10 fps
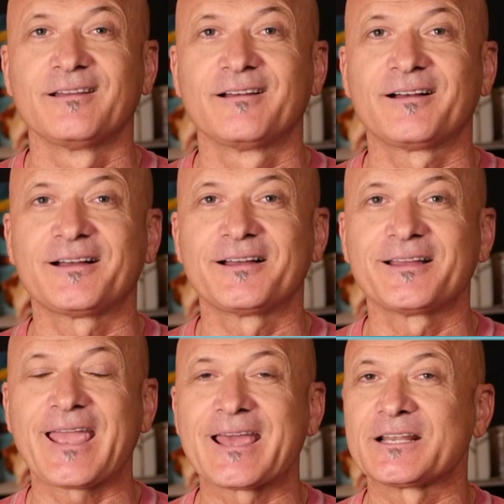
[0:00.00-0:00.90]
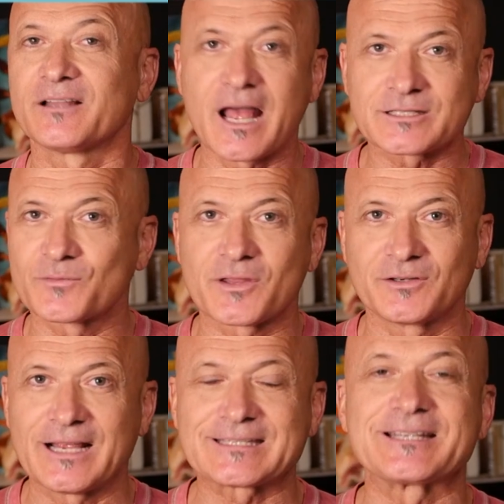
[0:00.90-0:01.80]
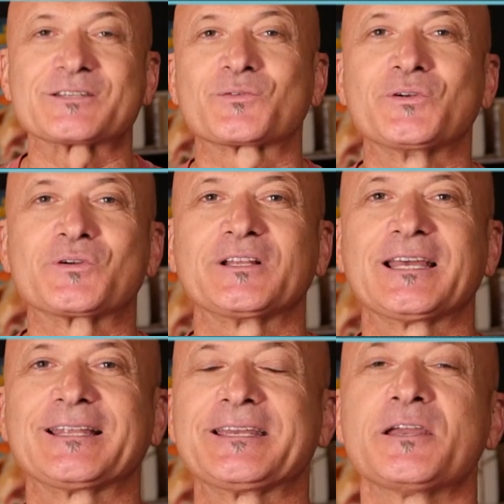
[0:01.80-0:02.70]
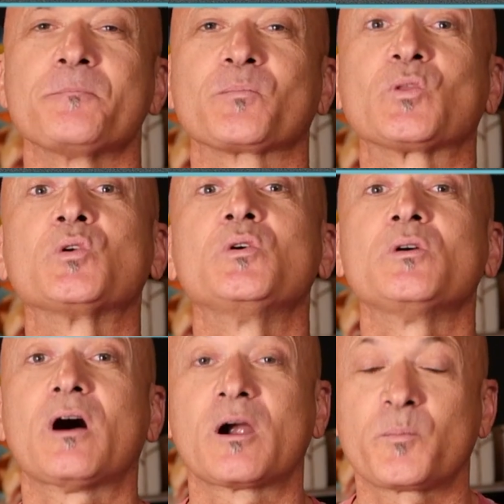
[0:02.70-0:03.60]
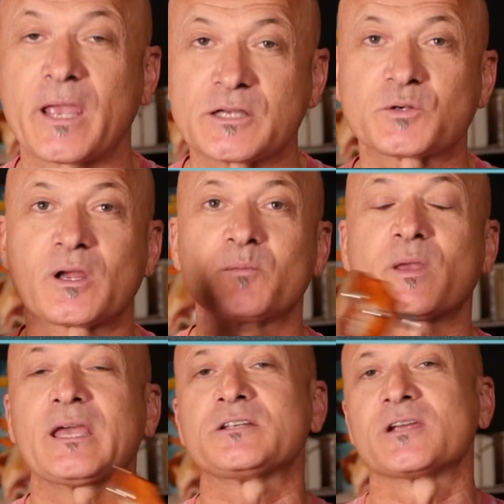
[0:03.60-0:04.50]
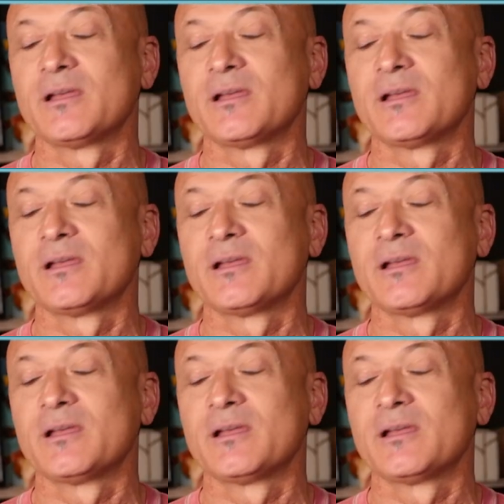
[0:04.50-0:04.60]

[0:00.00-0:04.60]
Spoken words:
and lots of other lessons for ukulele through our Patreon page,